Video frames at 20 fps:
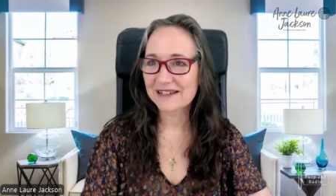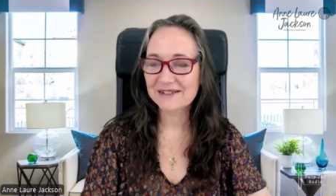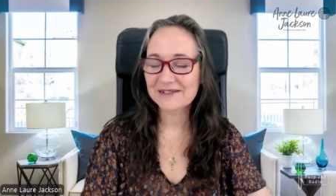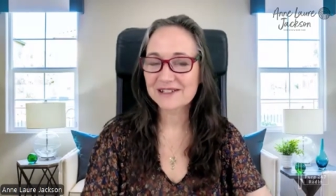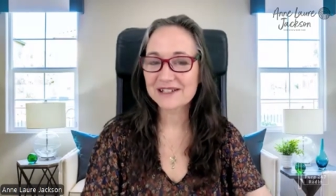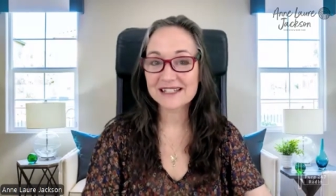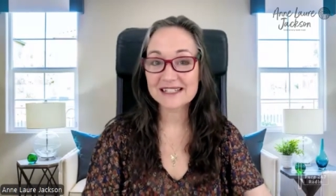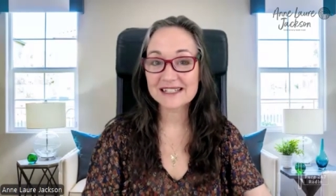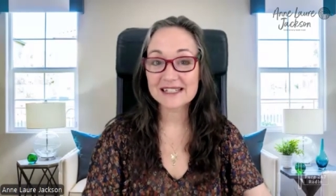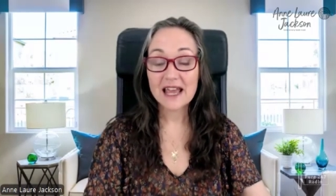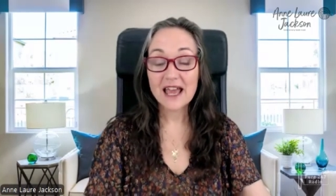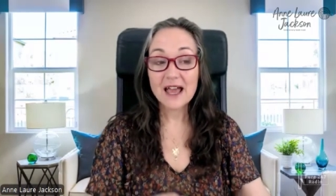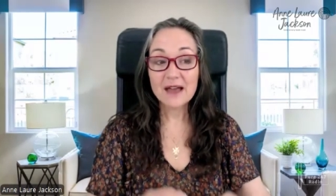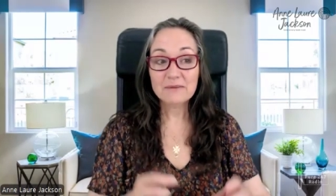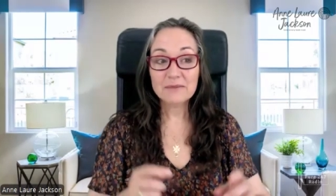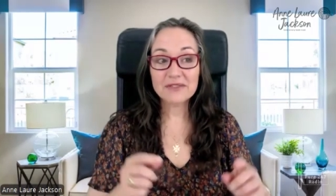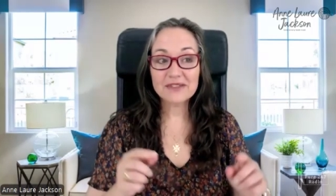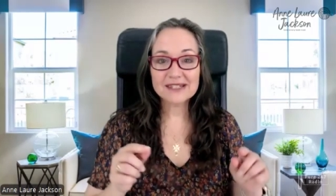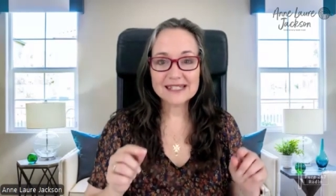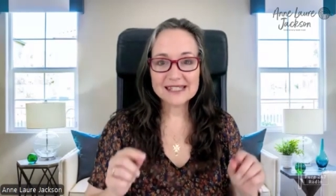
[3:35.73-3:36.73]
It's just
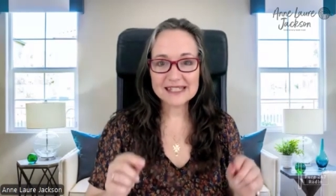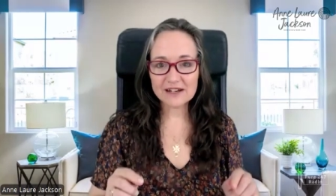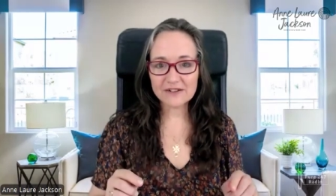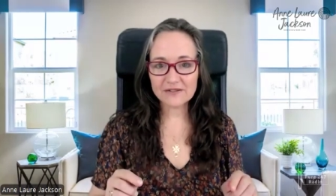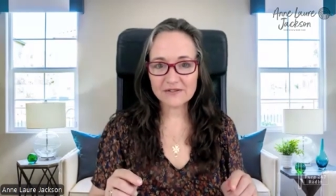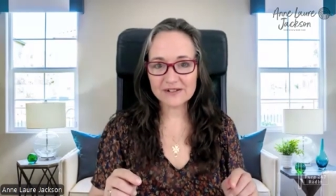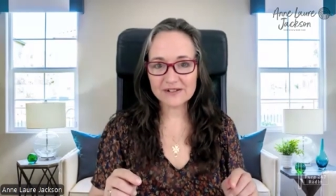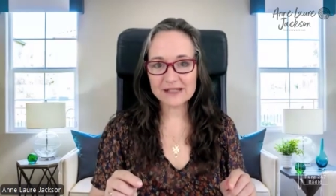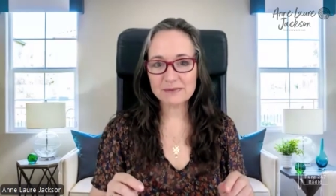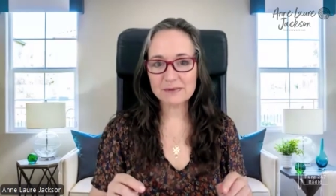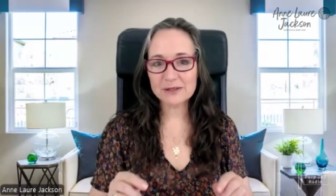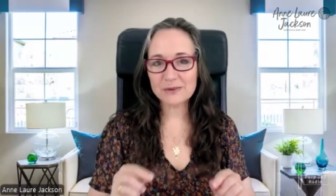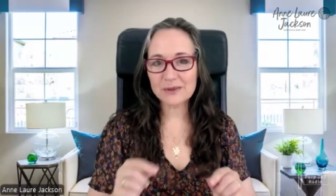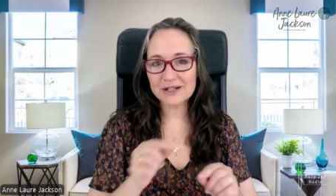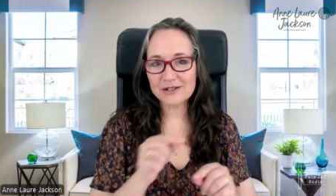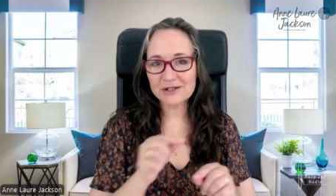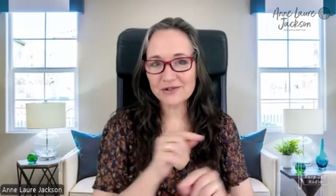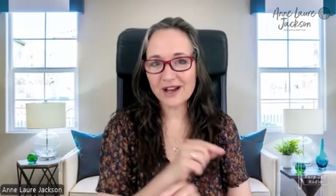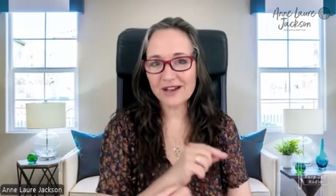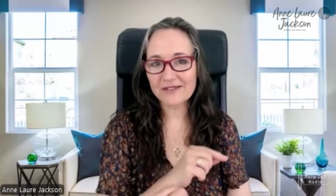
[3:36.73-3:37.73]
but the difference
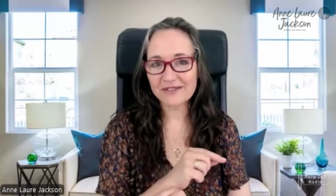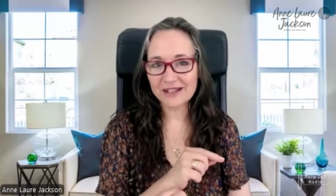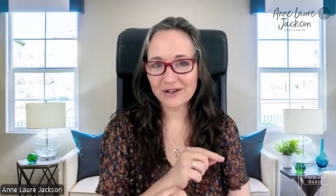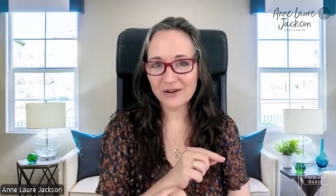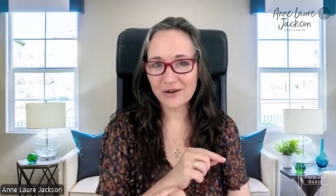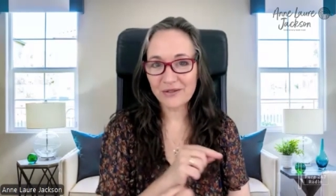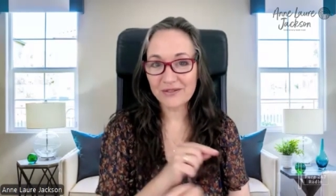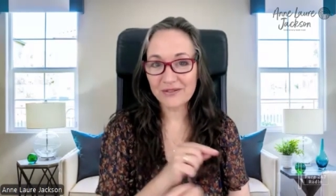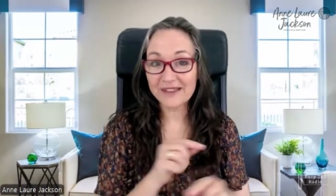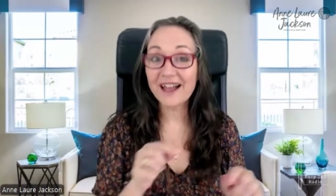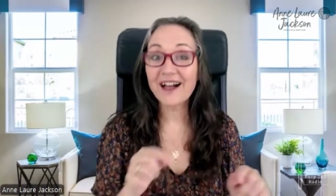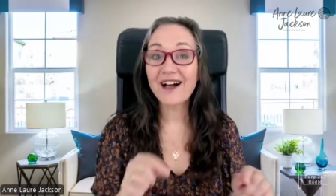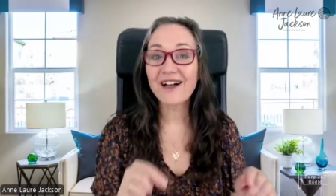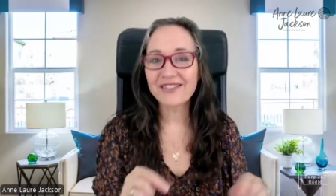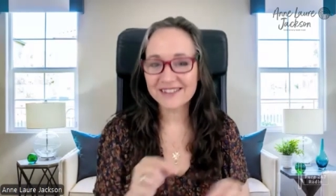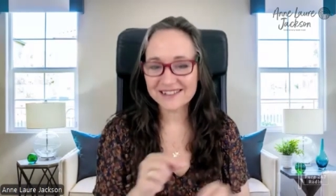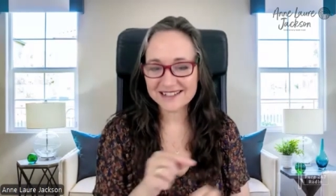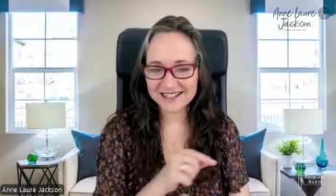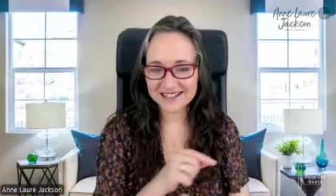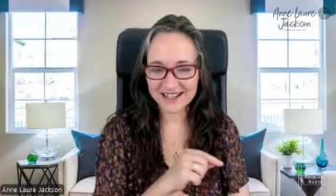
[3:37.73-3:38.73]
between driving on the
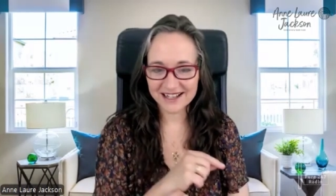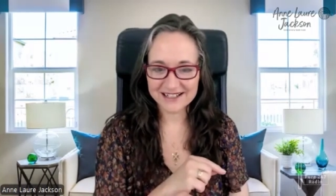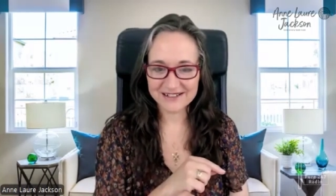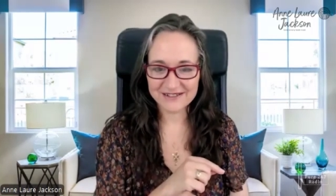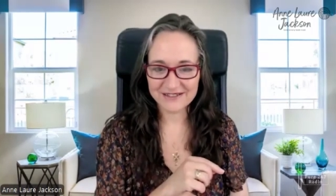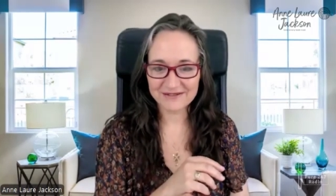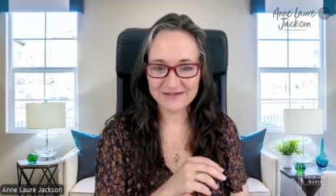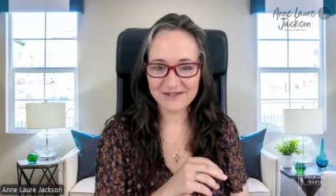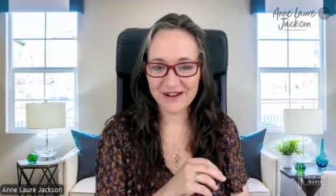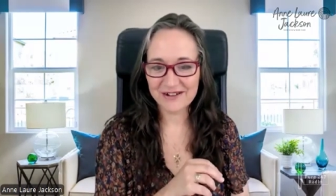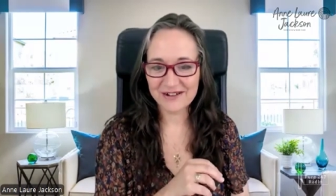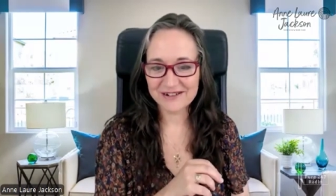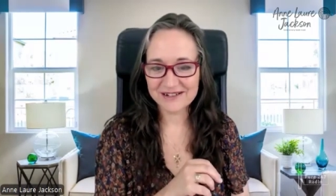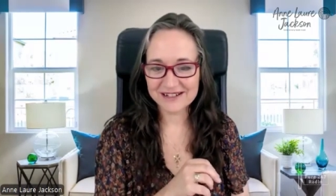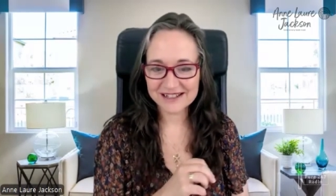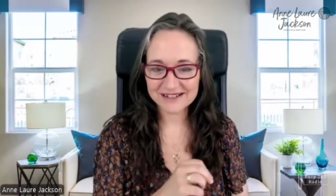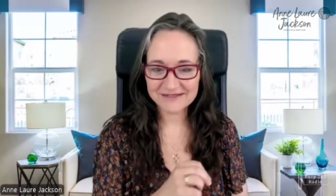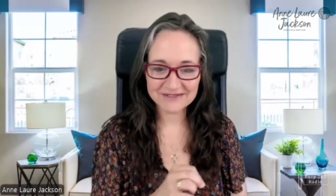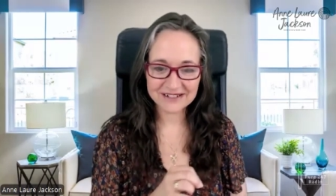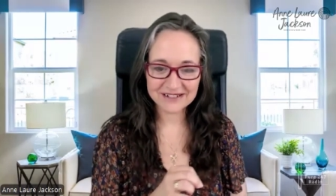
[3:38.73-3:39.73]
other side of the
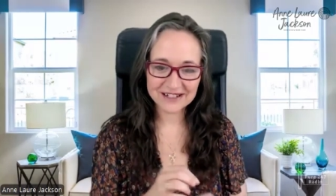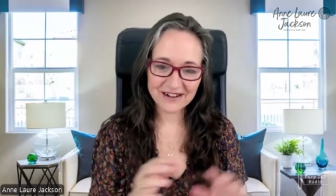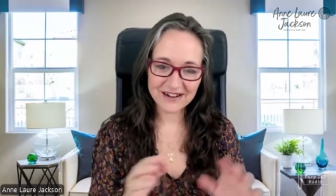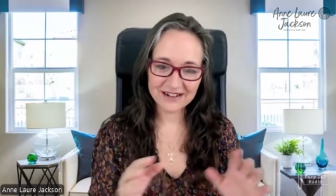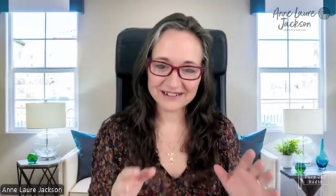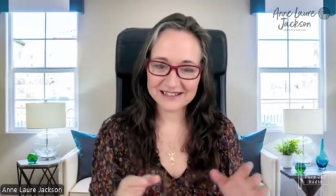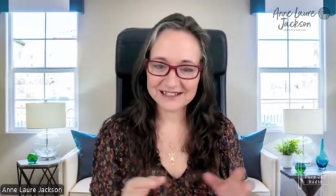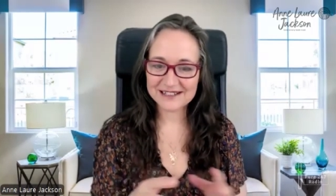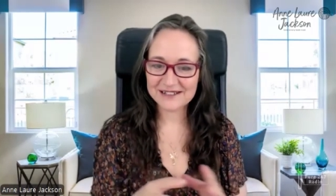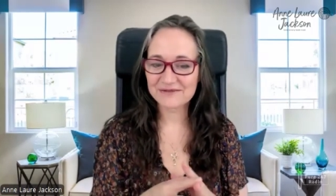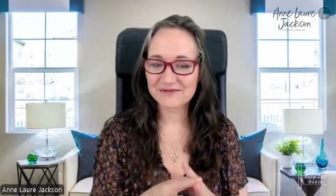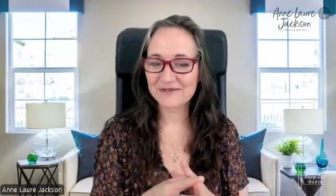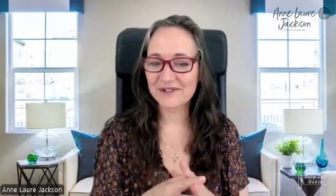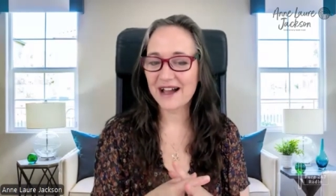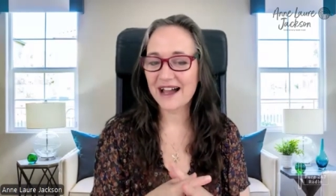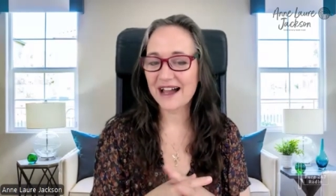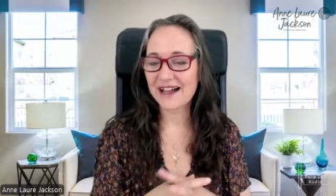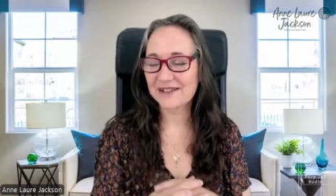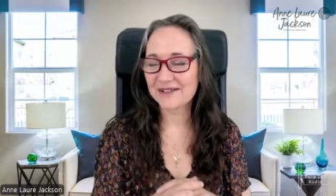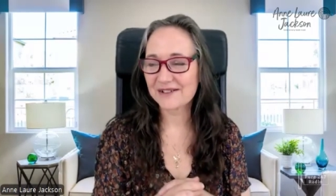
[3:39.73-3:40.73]
road, regardless of
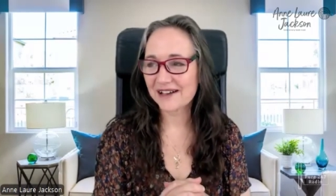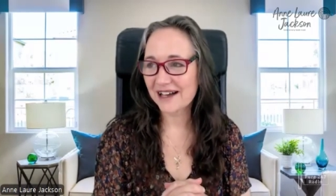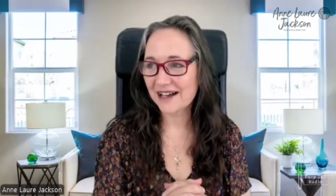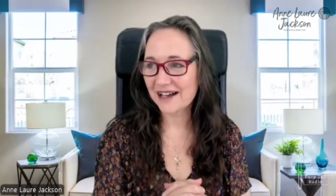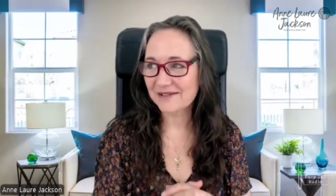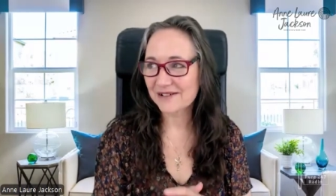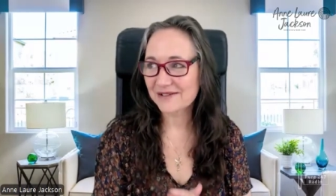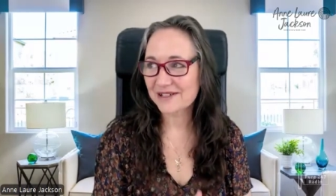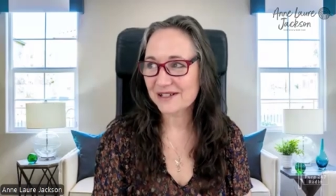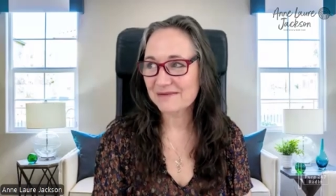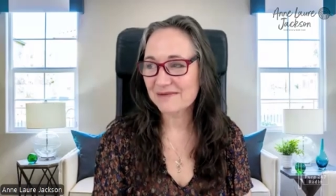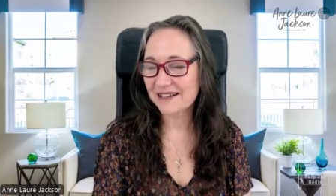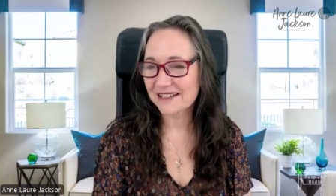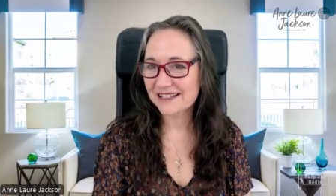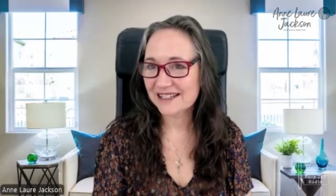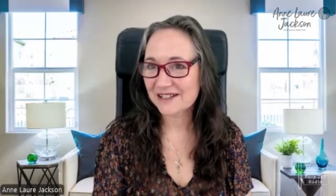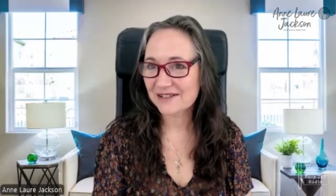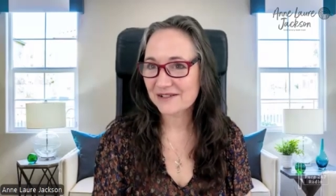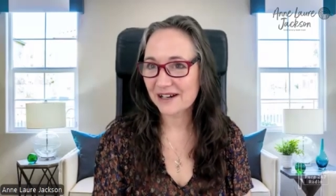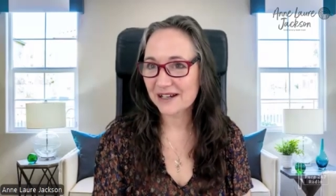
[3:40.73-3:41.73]
how else you might
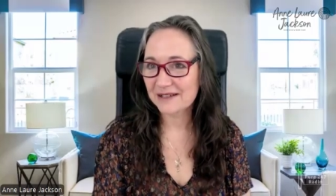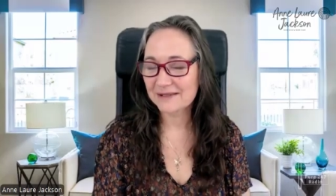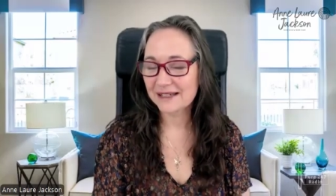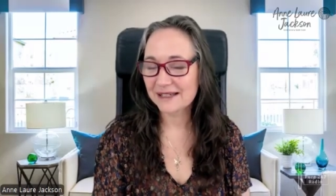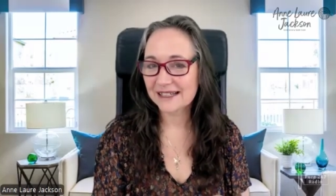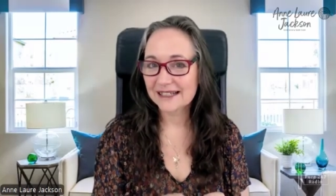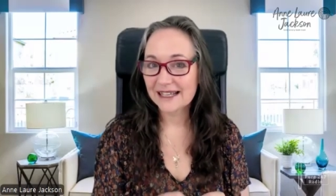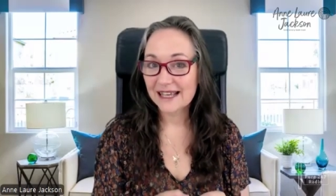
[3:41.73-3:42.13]
describe it,